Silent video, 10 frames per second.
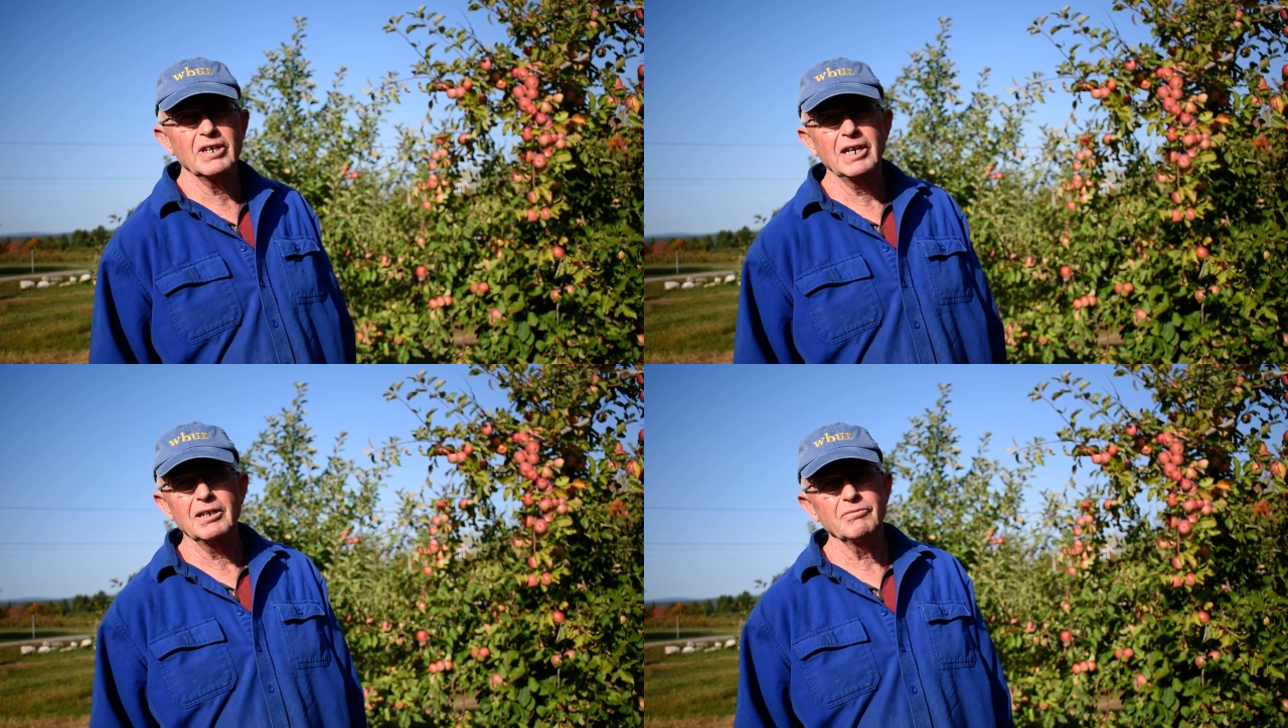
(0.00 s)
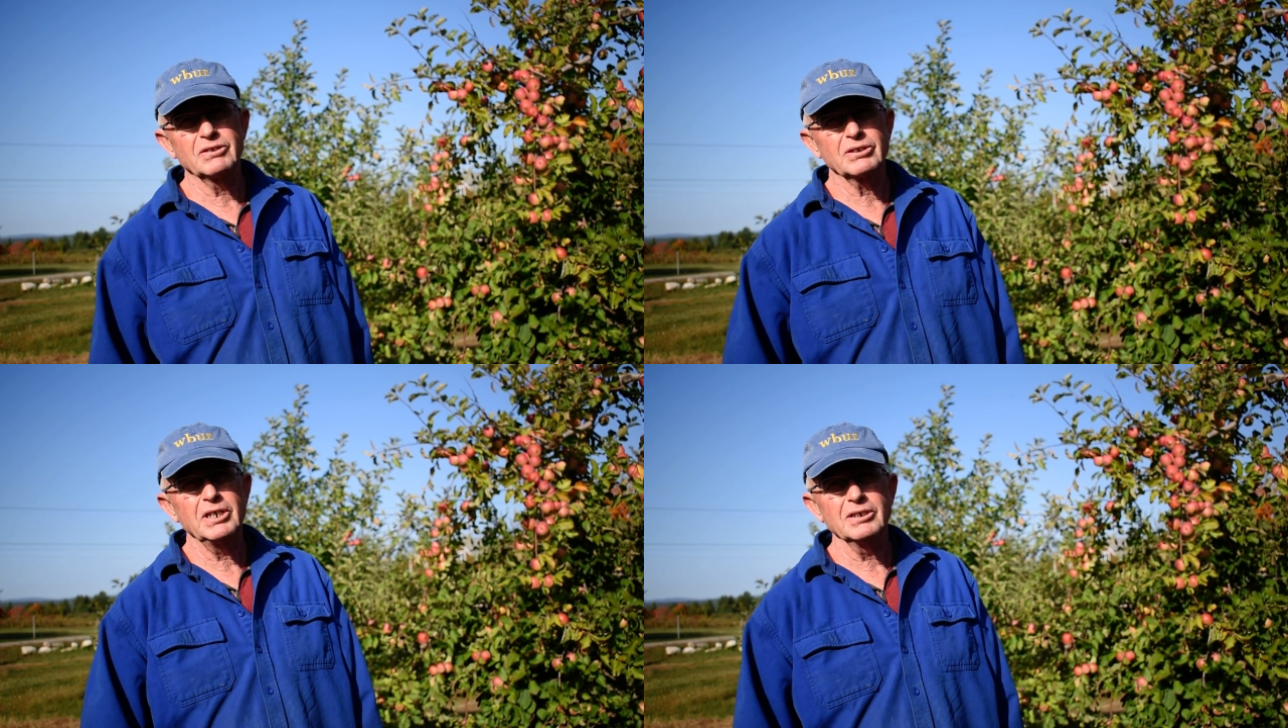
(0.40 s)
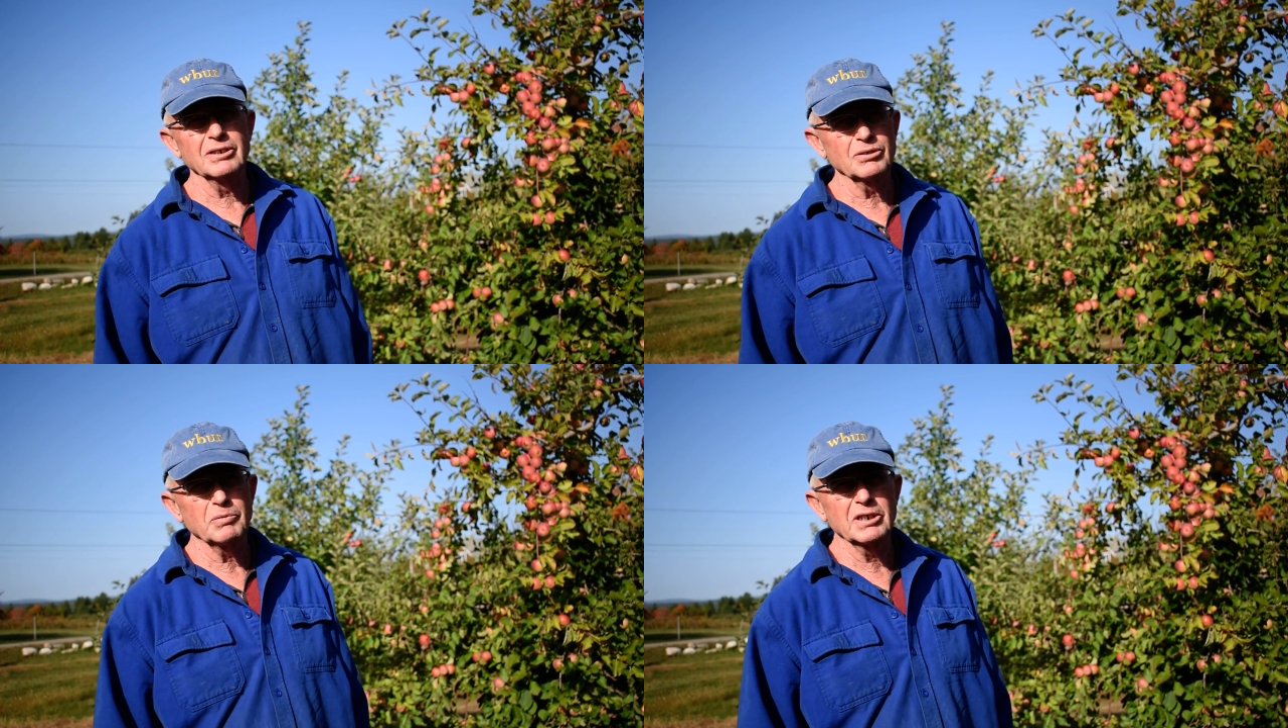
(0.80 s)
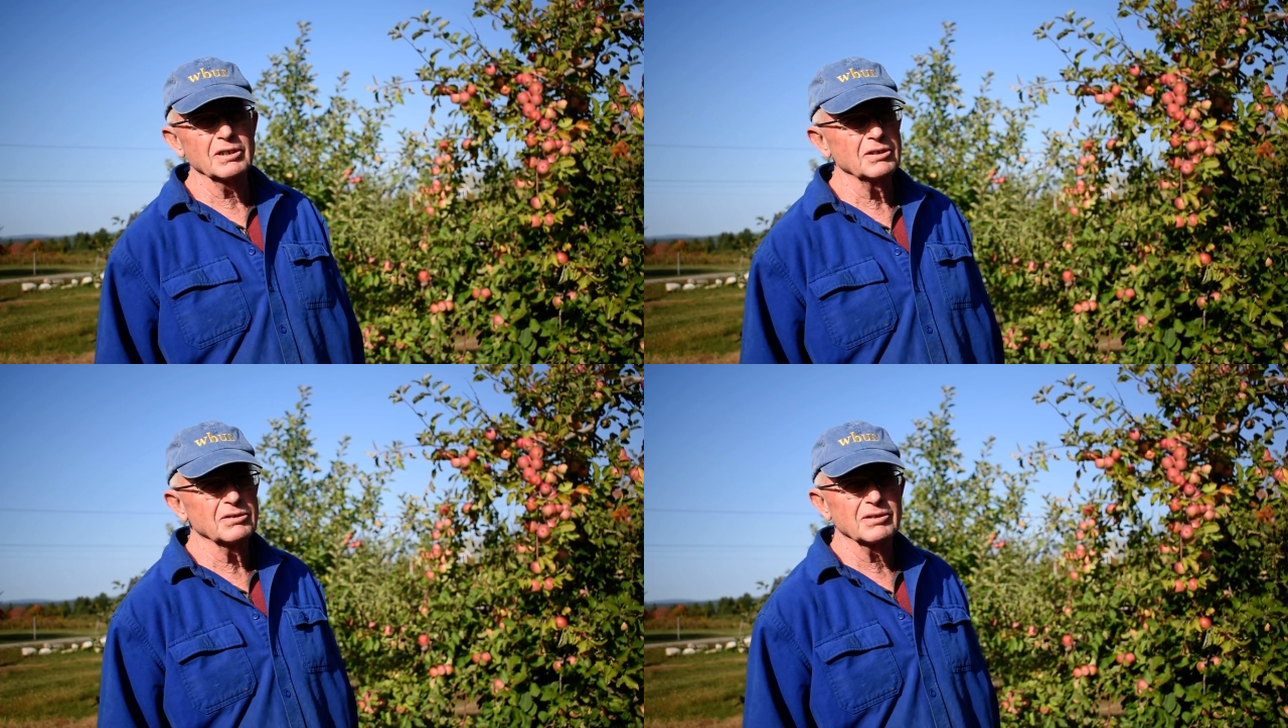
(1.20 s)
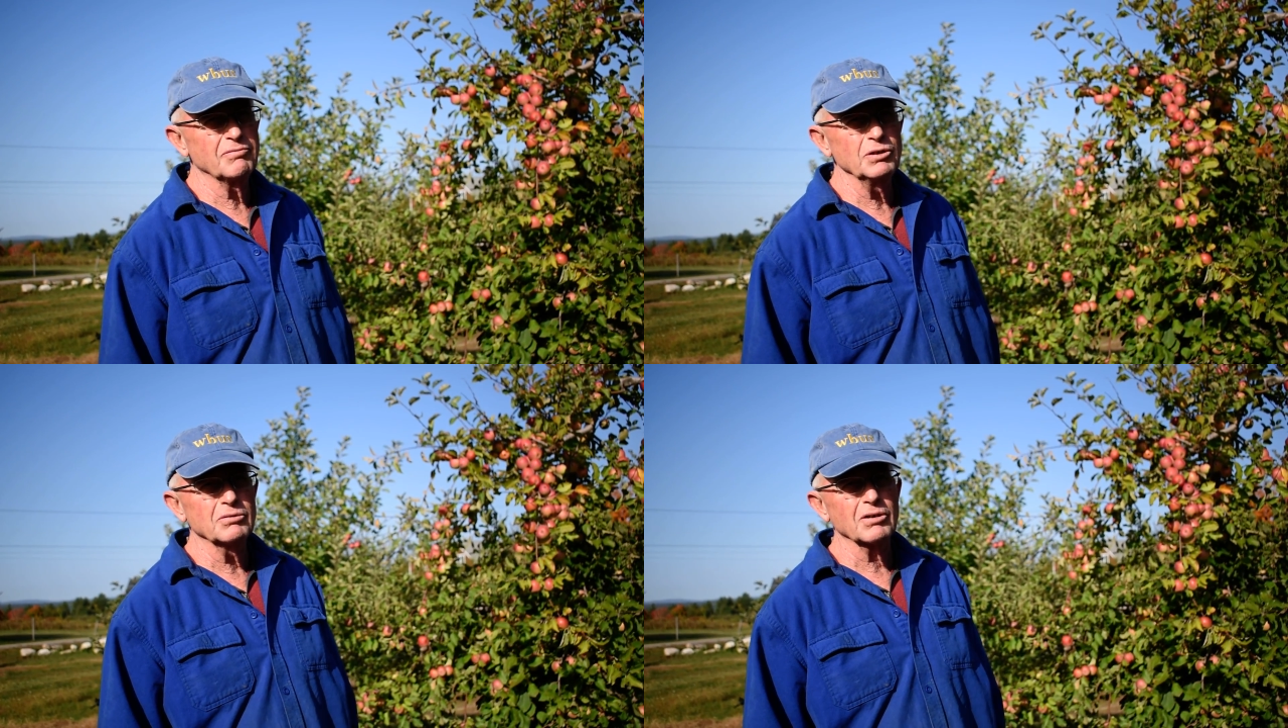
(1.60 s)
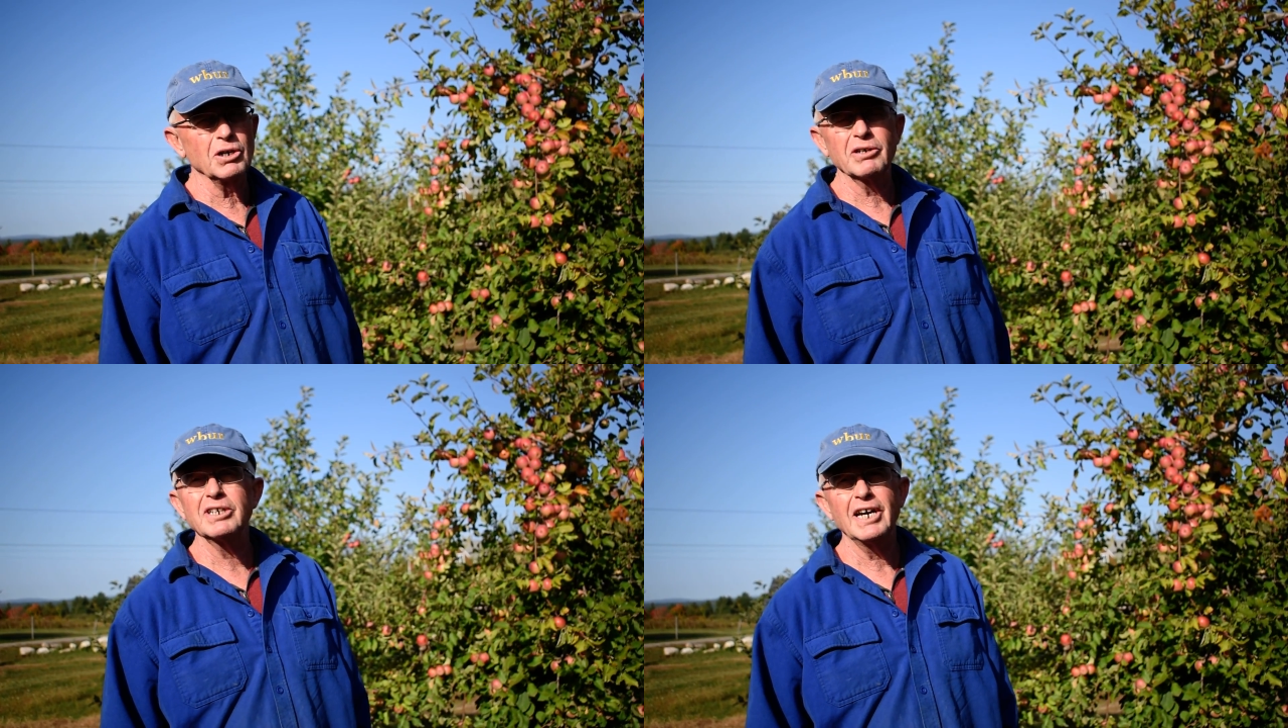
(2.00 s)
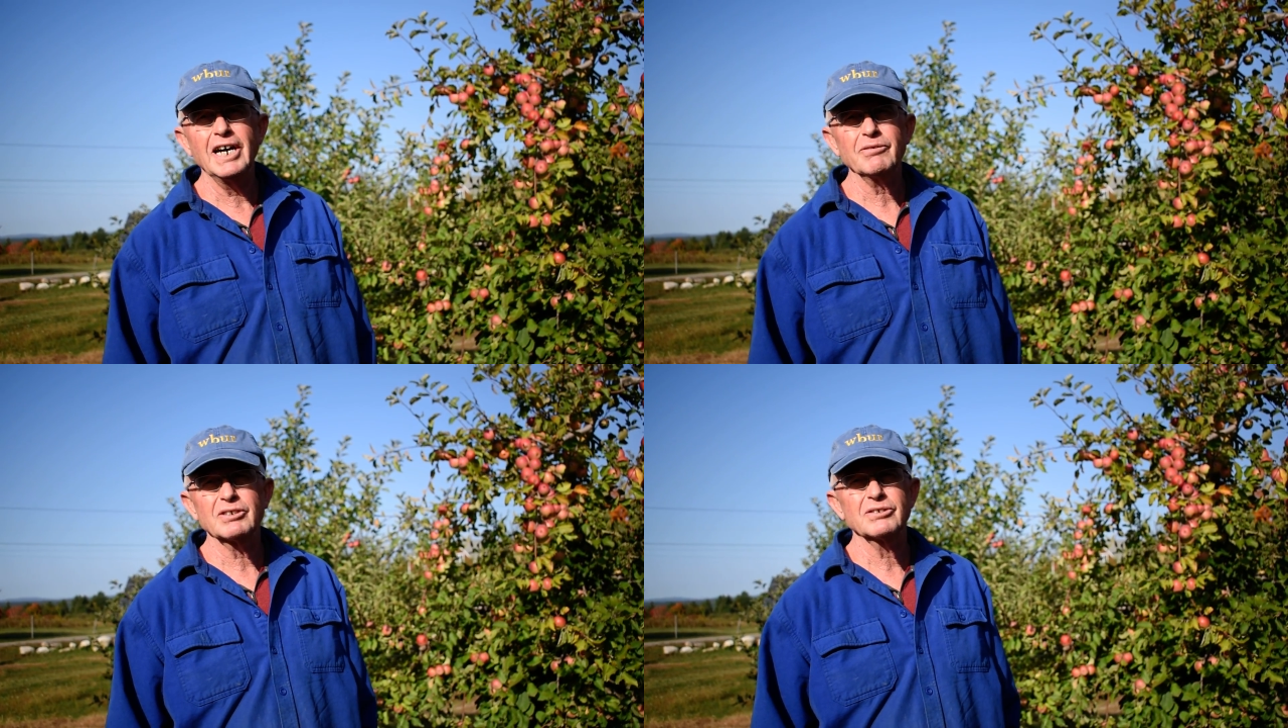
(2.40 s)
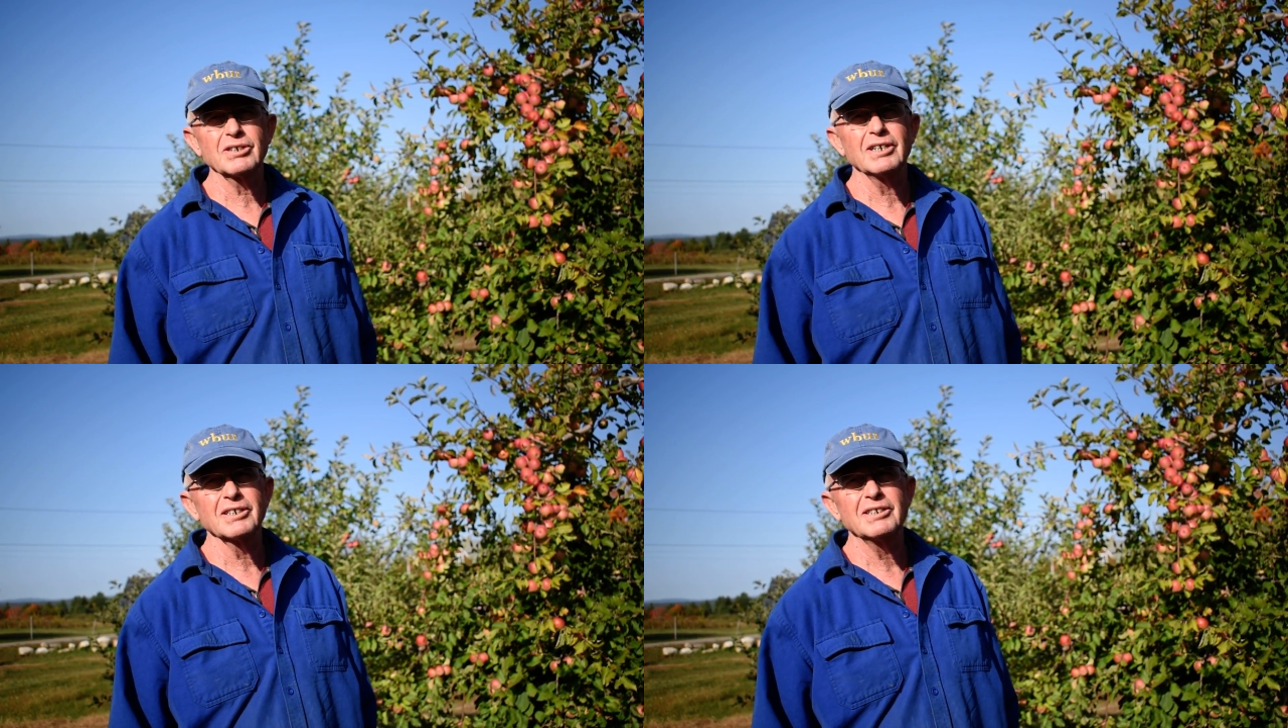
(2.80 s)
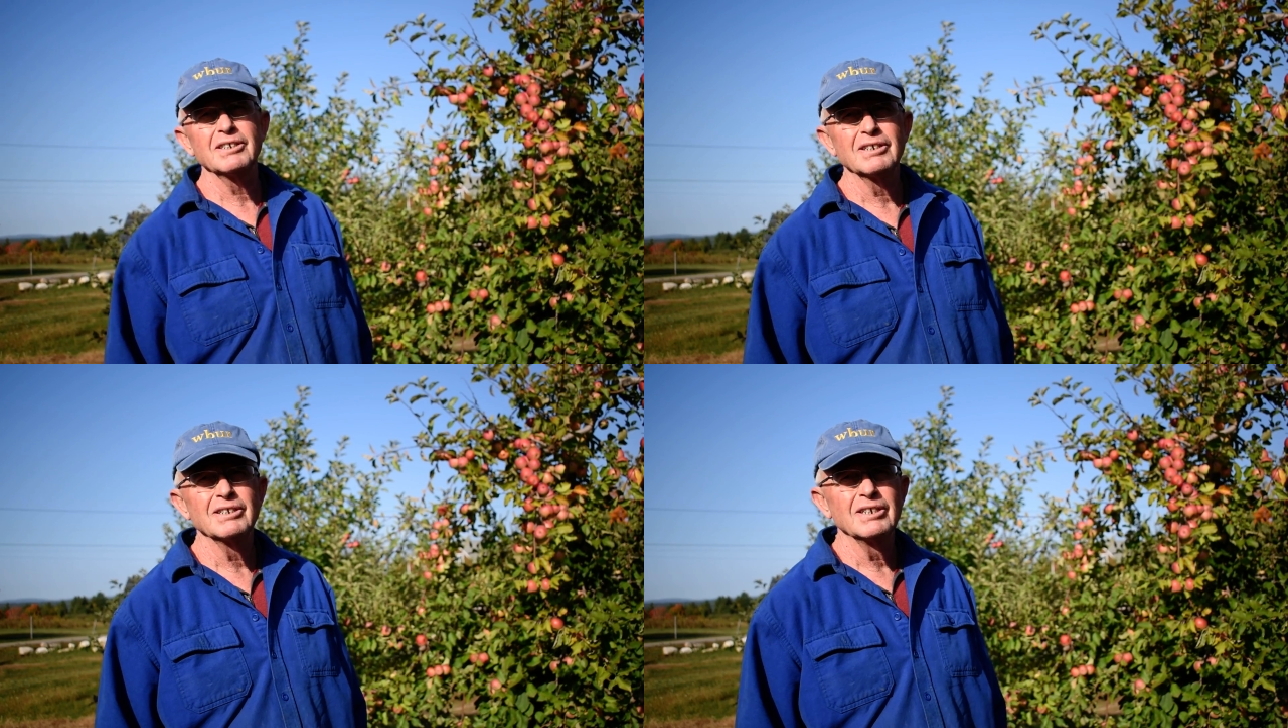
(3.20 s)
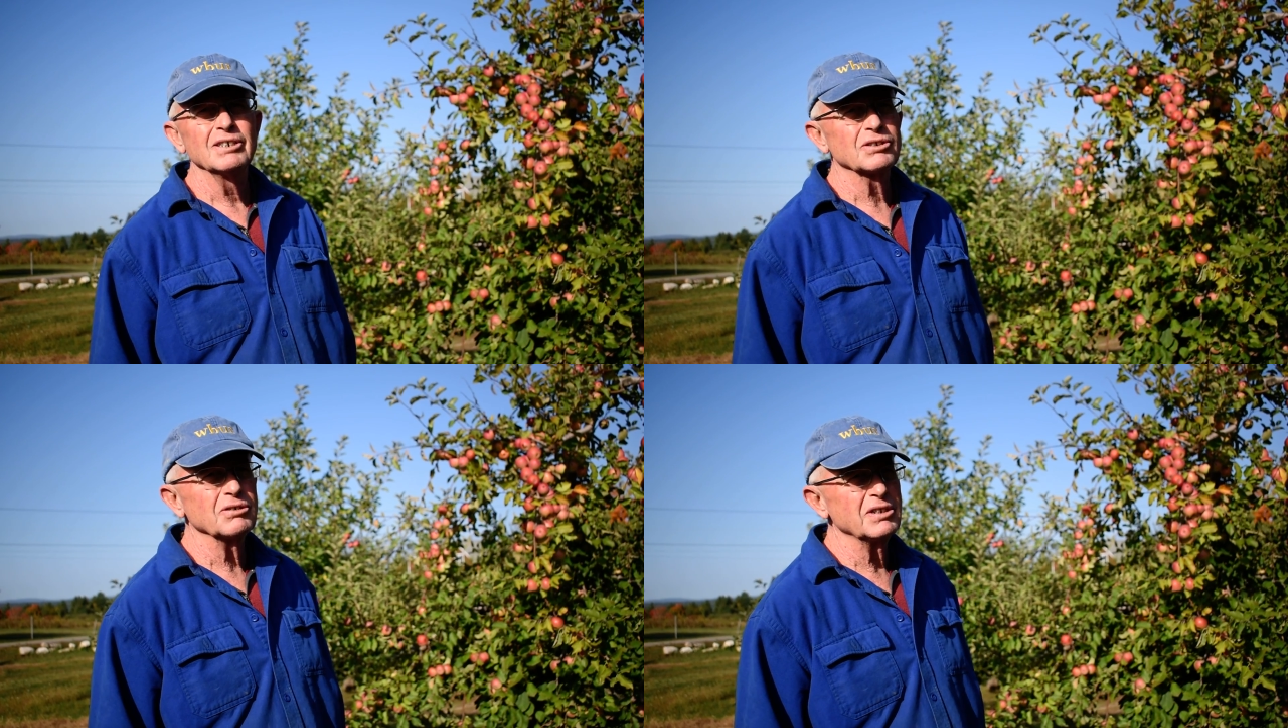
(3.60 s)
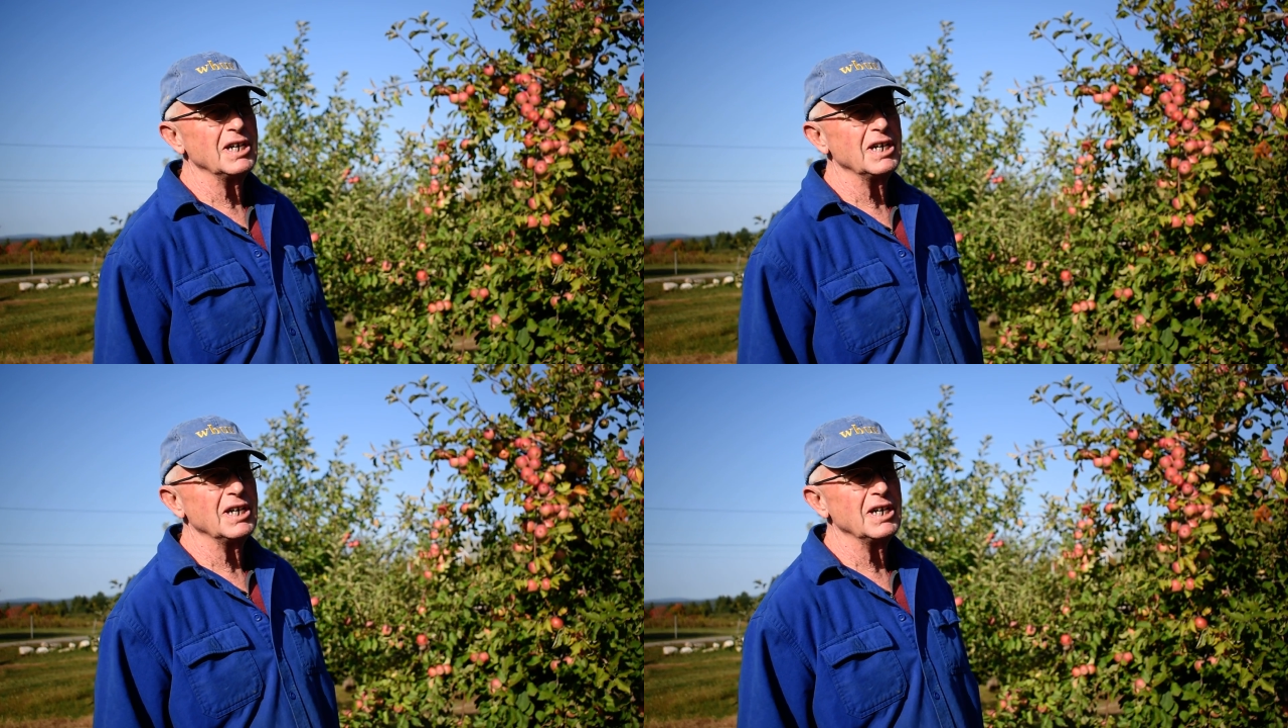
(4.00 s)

to have sales, because if you grow it, you have to sell it. So we